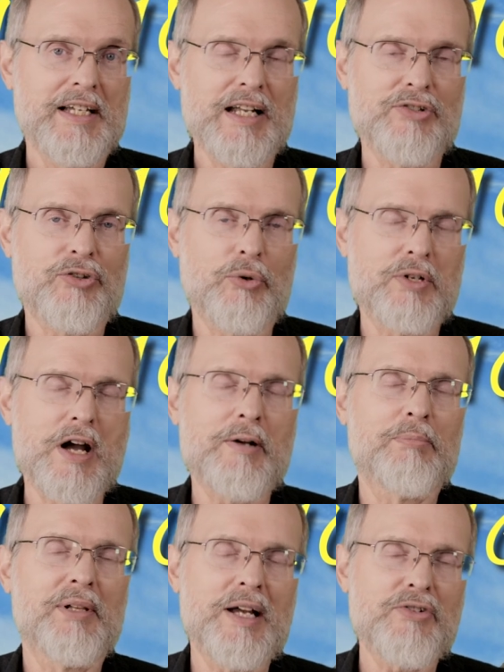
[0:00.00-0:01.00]
And so
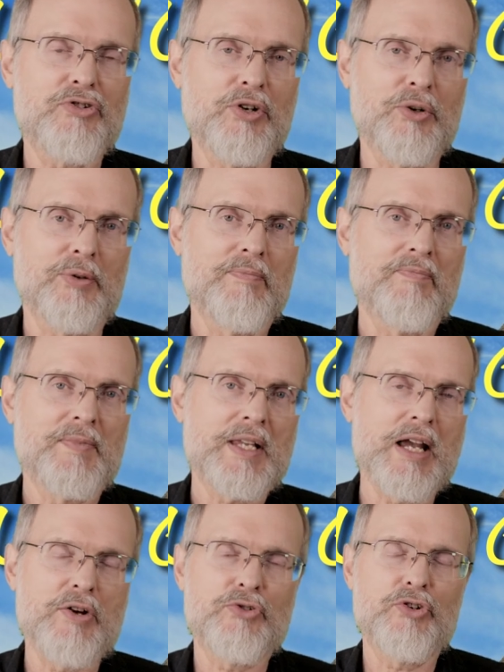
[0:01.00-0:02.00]
God bless you
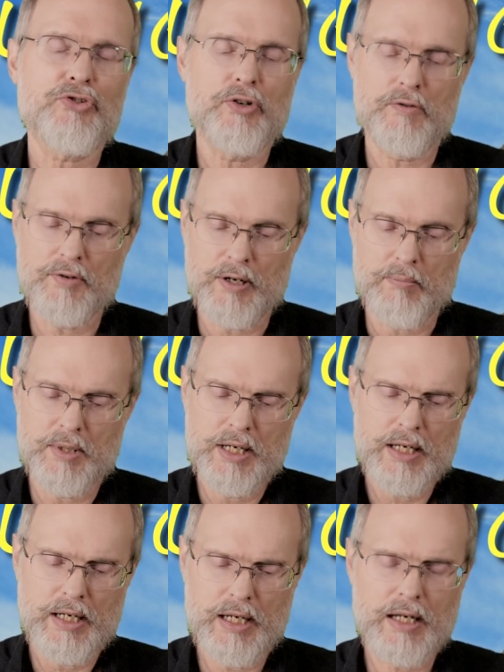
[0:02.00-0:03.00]
as you serve Him
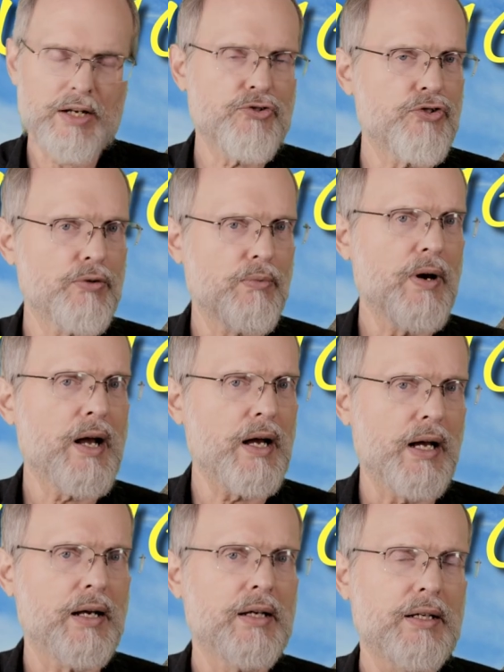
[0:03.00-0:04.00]
and as you
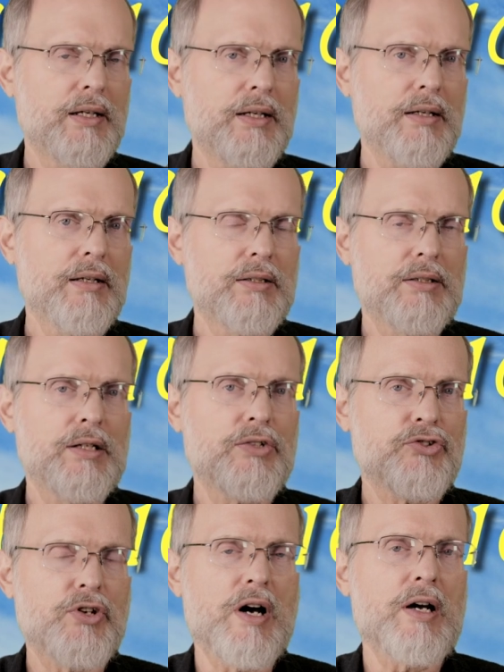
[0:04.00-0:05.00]
weigh.
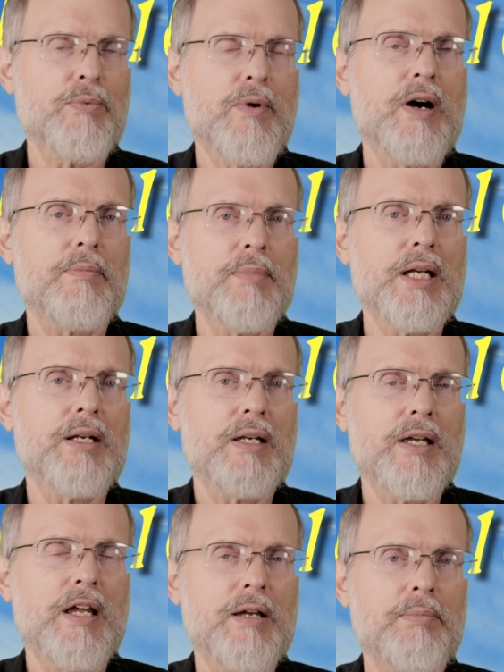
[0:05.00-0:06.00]
Does God want me to
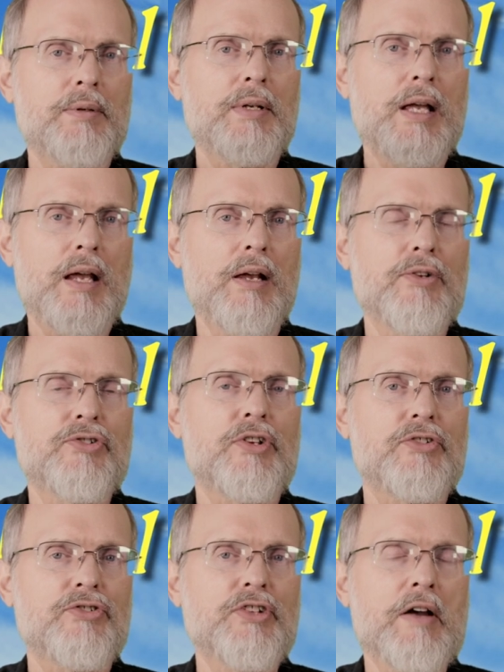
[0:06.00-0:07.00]
keep His
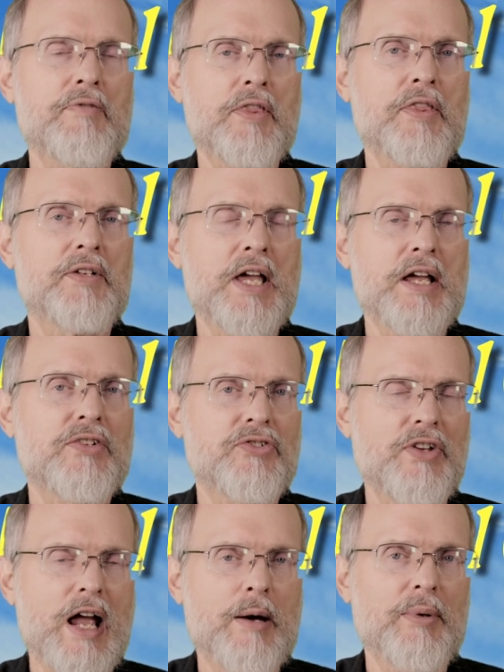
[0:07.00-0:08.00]
seventh day
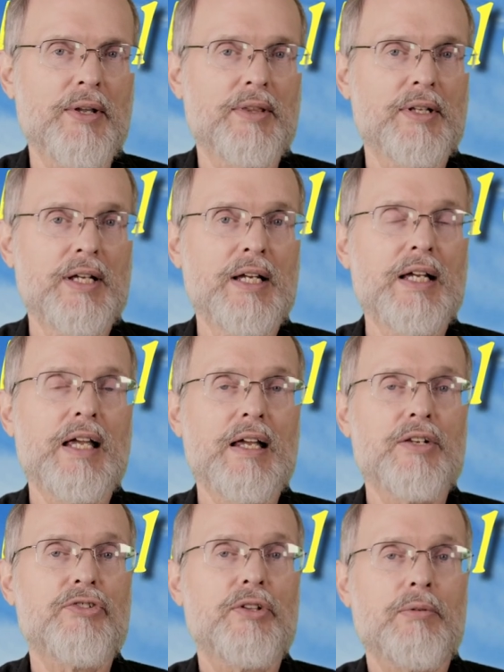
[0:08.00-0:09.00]
Sabbath?
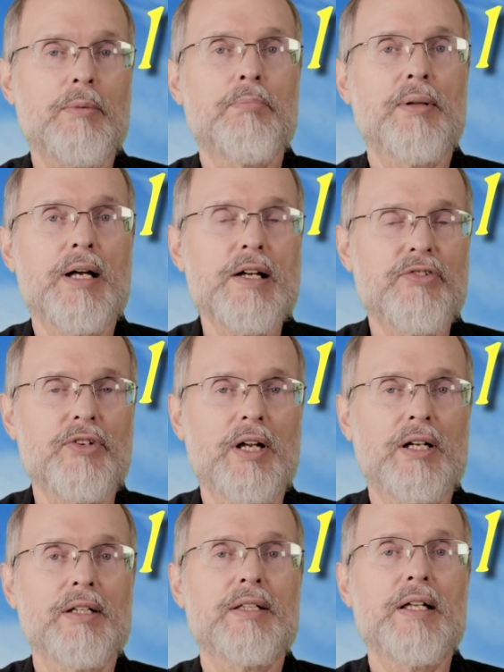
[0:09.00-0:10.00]
Is there a
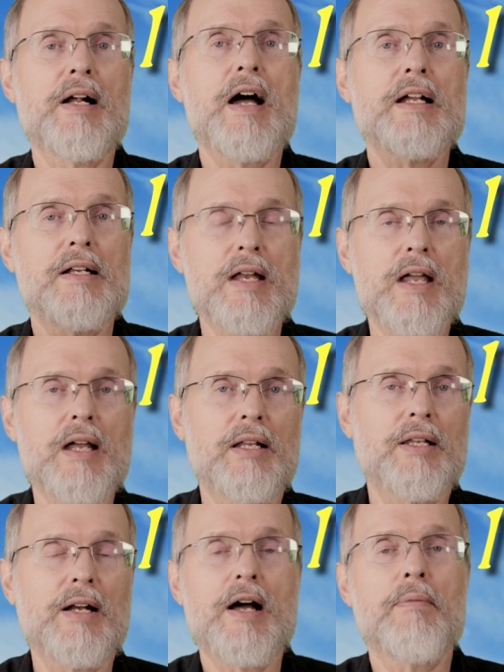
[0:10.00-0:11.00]
blessing that I
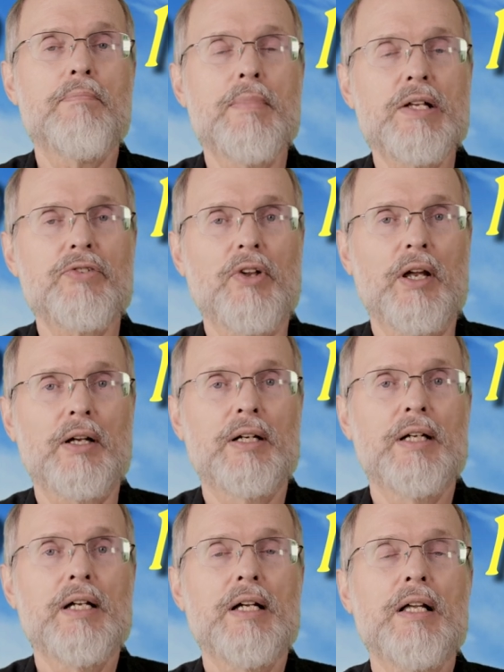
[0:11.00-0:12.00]
need that I'm missing
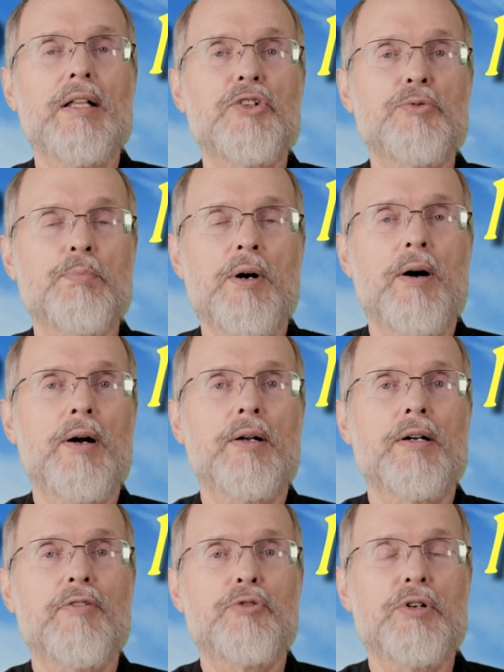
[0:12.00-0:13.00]
that's
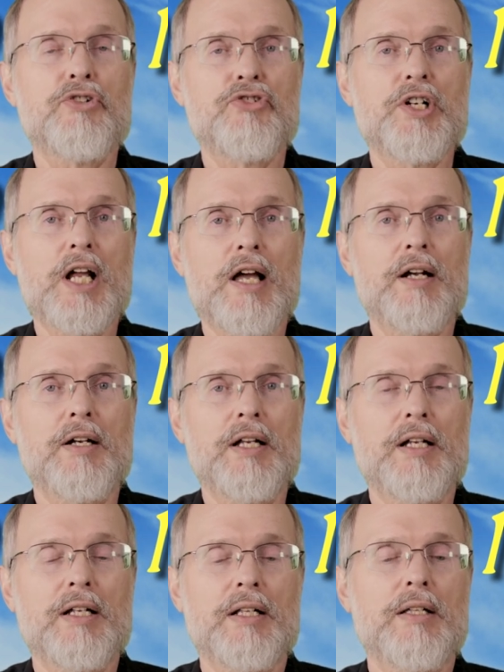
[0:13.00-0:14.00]
part of
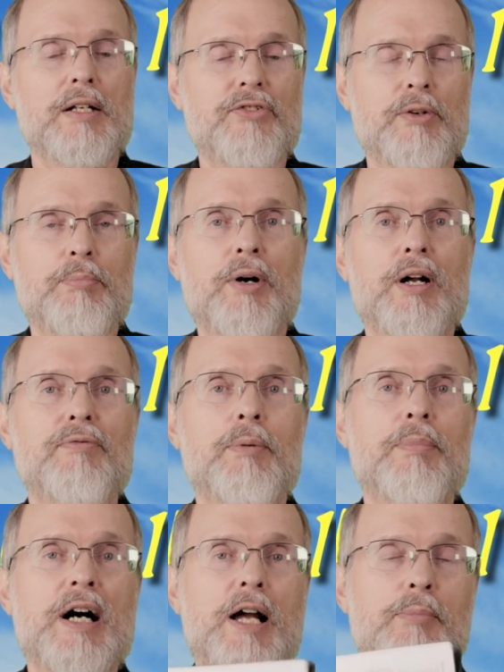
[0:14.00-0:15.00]
Christianity, that's a part of a
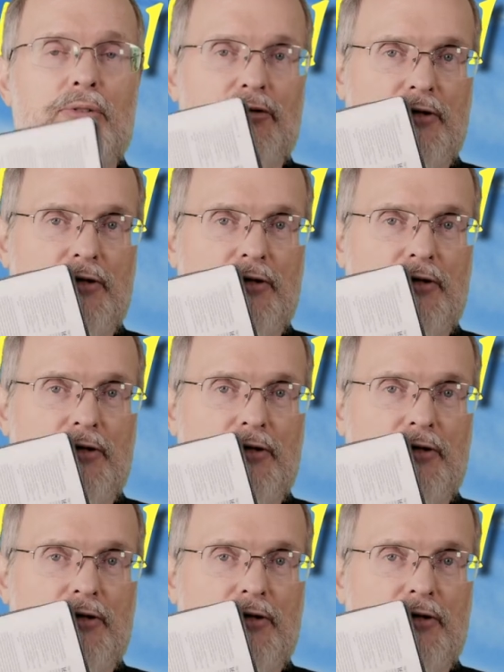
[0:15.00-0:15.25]
Bible